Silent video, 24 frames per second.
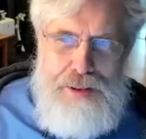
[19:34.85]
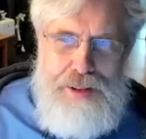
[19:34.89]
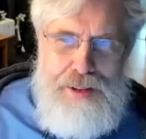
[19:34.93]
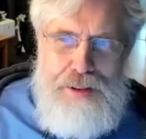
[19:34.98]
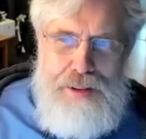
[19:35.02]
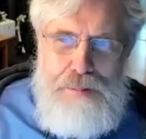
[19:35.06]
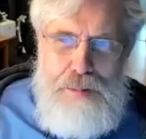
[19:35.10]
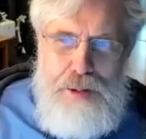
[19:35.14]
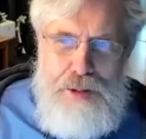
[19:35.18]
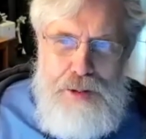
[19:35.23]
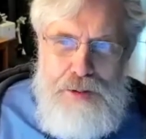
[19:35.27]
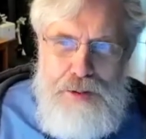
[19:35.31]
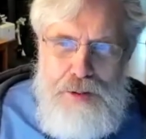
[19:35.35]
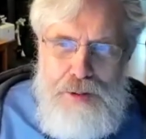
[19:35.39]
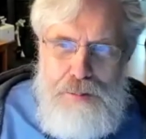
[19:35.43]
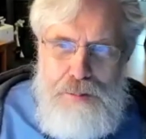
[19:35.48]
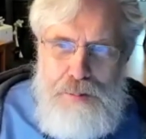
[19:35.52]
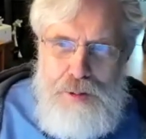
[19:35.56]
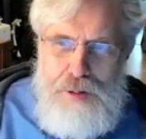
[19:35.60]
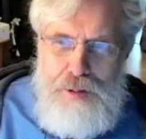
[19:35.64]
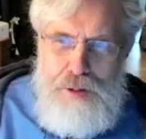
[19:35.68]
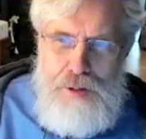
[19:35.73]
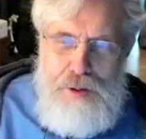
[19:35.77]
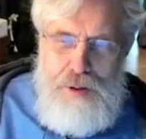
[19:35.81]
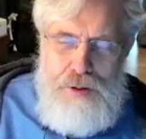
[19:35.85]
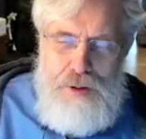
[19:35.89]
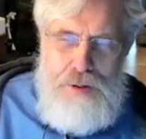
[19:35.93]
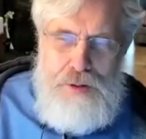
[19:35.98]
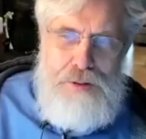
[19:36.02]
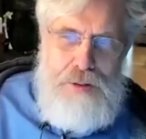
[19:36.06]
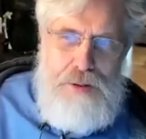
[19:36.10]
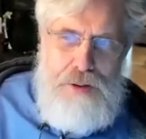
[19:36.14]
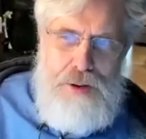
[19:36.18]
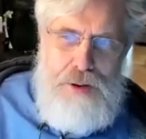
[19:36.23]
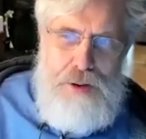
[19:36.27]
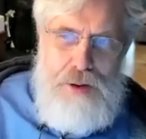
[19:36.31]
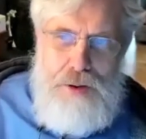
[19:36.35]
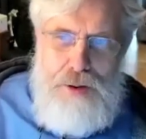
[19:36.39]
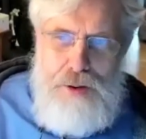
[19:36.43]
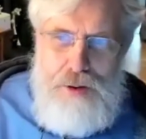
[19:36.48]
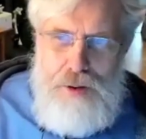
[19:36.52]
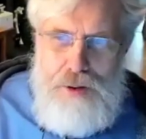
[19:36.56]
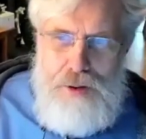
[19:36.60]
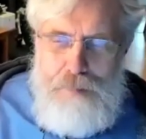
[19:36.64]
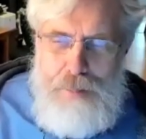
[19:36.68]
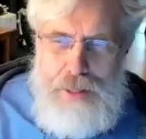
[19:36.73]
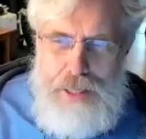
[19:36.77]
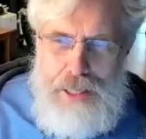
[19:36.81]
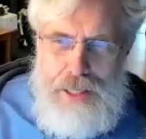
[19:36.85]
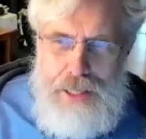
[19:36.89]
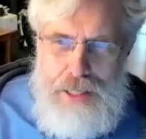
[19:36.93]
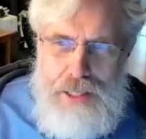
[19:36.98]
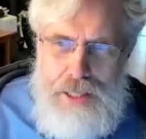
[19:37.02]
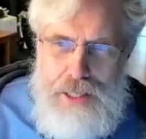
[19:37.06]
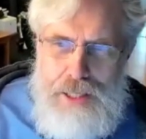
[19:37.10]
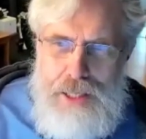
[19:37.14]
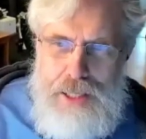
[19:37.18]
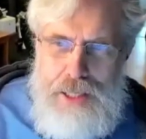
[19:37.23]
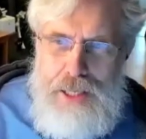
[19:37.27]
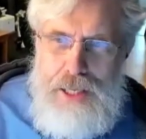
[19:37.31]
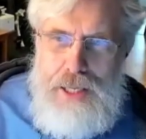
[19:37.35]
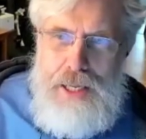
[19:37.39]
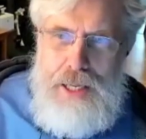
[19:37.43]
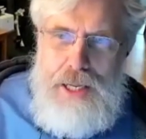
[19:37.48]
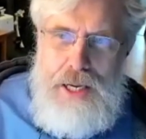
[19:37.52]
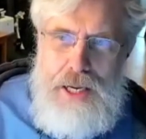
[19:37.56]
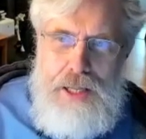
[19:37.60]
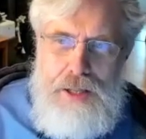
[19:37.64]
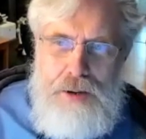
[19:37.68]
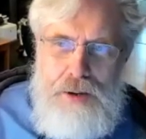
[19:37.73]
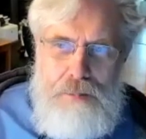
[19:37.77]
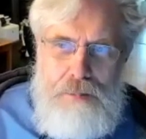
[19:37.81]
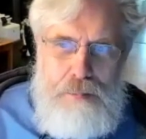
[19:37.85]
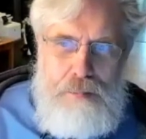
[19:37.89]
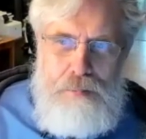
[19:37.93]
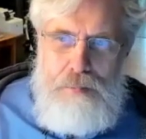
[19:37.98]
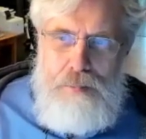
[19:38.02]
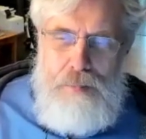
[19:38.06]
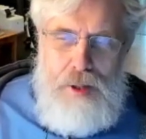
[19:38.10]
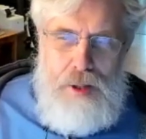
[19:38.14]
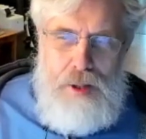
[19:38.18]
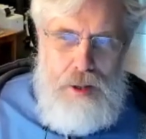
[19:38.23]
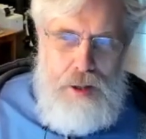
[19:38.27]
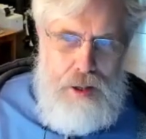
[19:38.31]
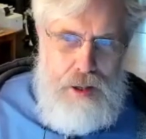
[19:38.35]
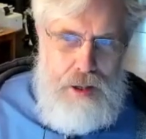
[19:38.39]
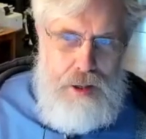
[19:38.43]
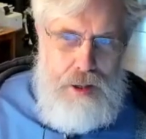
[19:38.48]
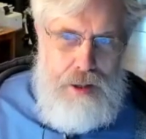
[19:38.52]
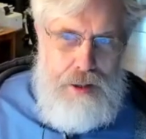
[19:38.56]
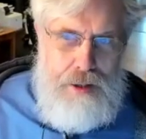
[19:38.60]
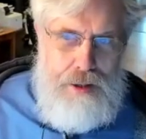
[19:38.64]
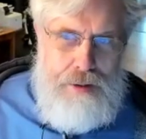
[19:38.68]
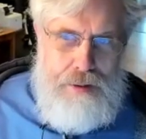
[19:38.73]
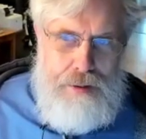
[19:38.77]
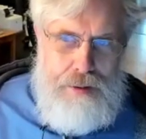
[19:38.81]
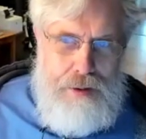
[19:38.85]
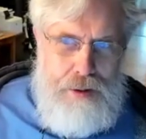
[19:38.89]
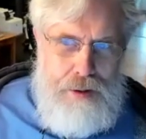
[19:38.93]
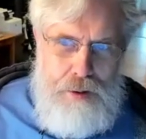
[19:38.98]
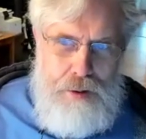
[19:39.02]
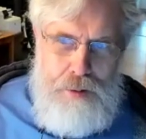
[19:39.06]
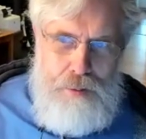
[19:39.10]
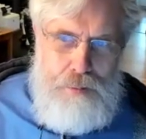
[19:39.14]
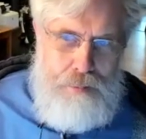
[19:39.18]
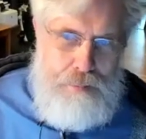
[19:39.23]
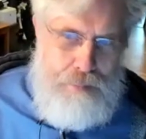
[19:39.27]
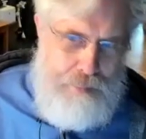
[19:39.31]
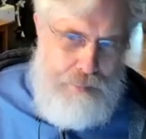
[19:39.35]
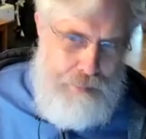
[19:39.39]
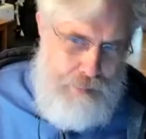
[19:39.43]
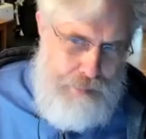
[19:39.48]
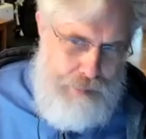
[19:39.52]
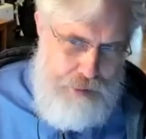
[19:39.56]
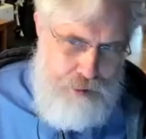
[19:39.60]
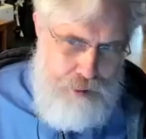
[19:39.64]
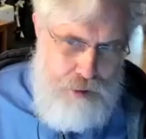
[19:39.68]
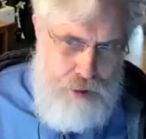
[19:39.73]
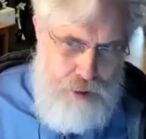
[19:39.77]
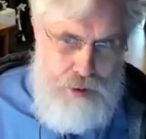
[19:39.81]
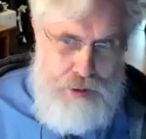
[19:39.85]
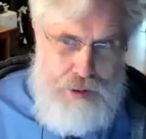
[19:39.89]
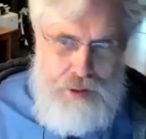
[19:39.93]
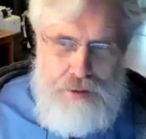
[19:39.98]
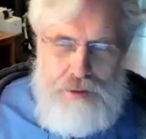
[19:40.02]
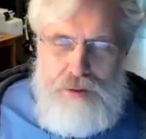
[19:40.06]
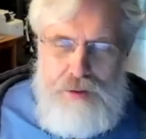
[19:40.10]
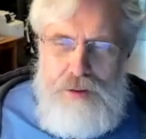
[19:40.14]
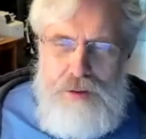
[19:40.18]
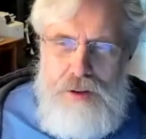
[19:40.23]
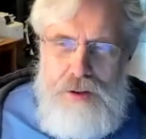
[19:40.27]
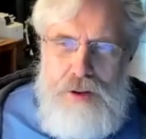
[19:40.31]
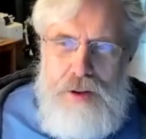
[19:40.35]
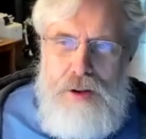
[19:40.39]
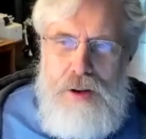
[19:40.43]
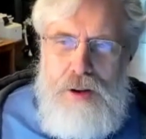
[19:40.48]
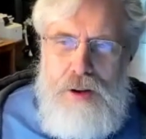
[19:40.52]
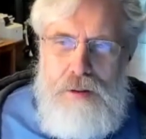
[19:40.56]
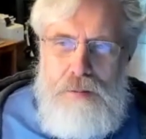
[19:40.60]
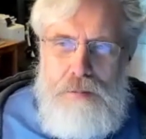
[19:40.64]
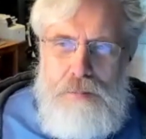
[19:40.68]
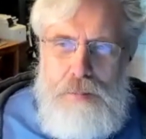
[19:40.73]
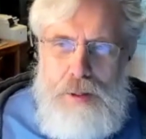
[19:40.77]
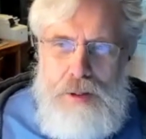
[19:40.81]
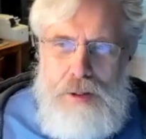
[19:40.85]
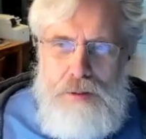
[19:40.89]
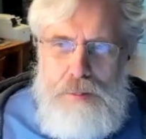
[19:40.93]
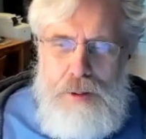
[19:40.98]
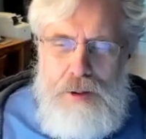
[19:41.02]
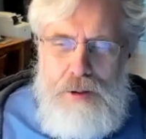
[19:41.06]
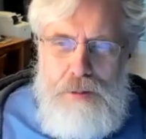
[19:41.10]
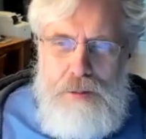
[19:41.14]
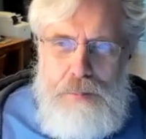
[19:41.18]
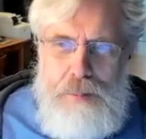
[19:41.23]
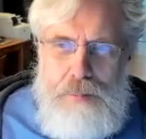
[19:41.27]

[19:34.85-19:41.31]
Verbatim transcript: Uh, most of them are entered automatically, and they're, uh, you know, trillions of base pairs.